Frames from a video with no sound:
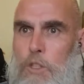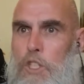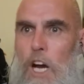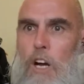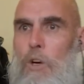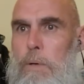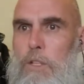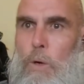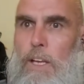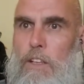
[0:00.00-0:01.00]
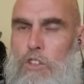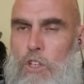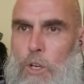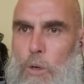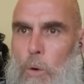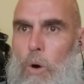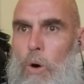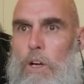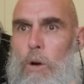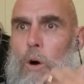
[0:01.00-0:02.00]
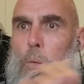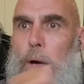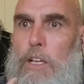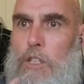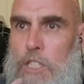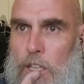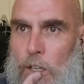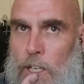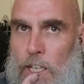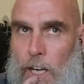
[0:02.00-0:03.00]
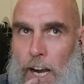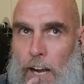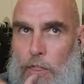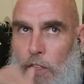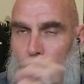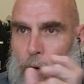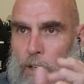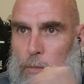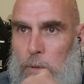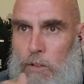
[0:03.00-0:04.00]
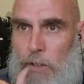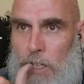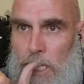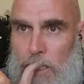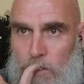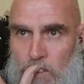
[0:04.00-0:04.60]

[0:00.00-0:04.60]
juggle between the two, or where you sit there and you go, hey, this one specifically?